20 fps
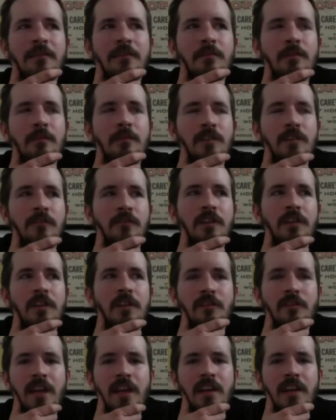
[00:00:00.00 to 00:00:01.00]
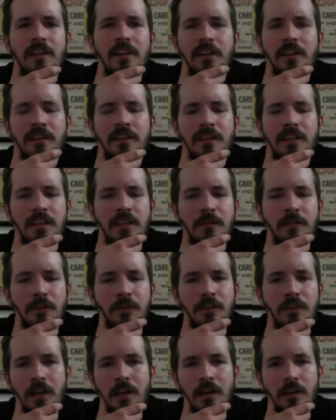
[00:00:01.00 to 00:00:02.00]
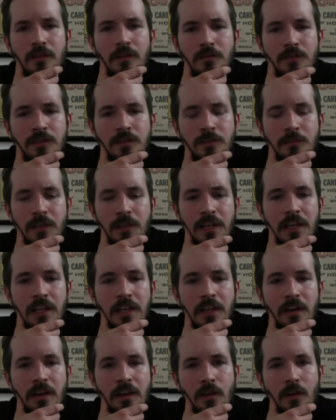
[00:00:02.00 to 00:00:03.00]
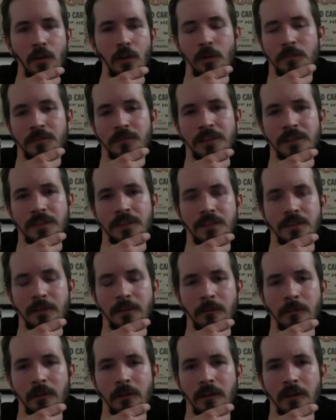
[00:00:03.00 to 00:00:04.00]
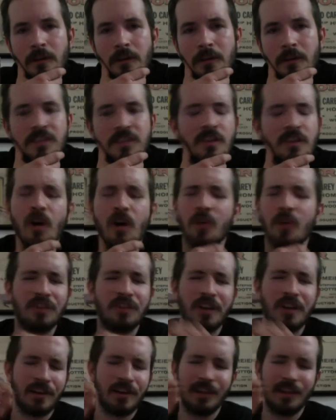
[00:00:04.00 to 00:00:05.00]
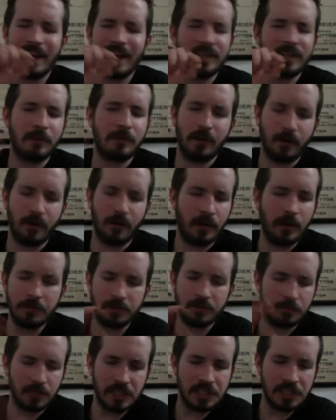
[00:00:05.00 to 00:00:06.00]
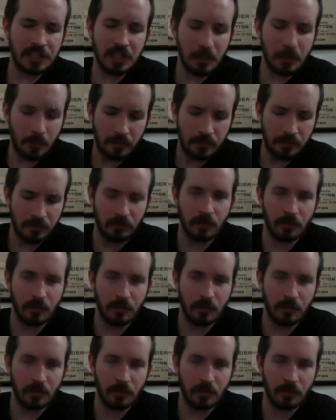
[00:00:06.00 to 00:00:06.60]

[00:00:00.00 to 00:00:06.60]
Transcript: him a definitive end. I think he retires with some lady on a homestead somewhere. And it's all done in the last paragraph. It's really cheap. It's really